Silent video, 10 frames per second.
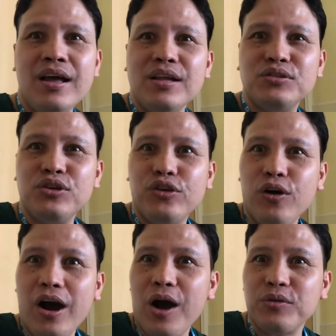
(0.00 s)
Do you know
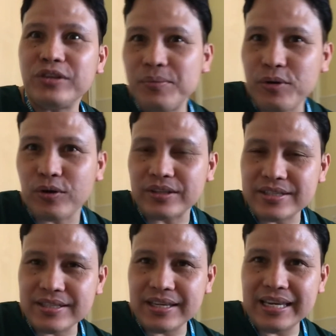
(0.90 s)
how difficult
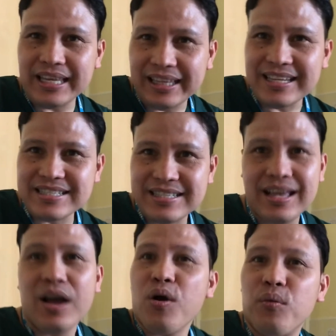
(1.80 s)
it is
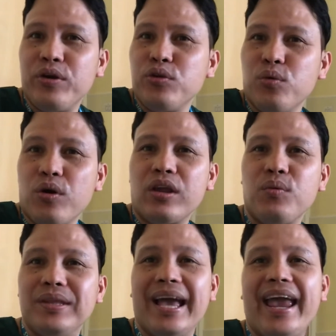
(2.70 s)
when you're working
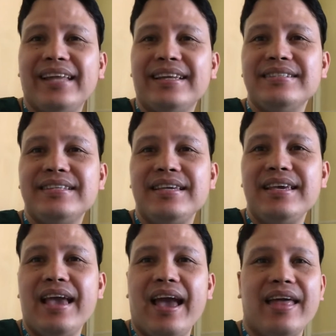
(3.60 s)
with the agency
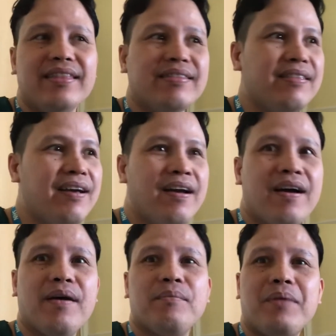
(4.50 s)
and
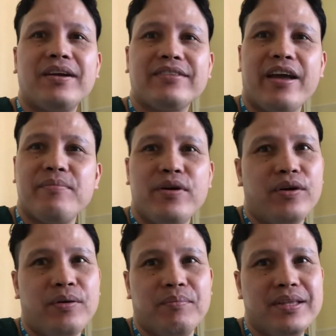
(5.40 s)
part-timer
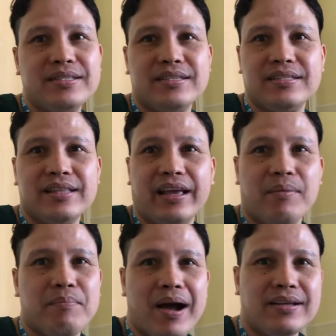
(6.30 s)
means it's like a
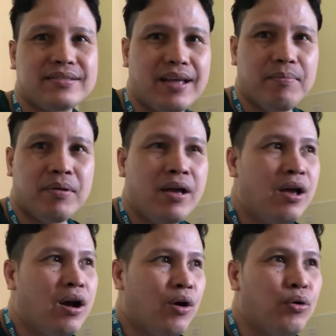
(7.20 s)
bank staff
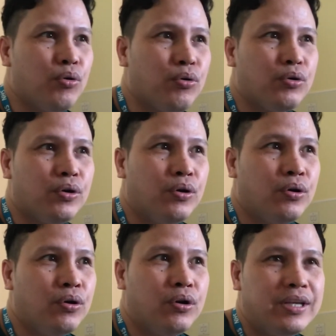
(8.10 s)
who
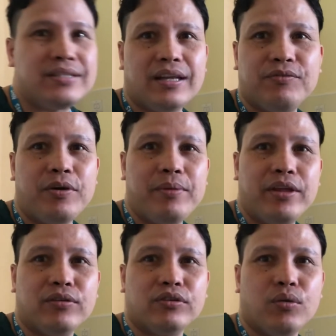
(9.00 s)
is not permanent
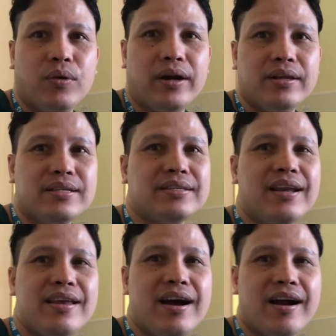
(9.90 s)
on the ward. It's
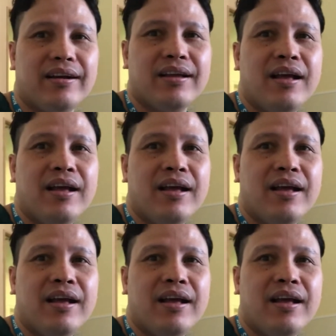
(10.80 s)
really hard.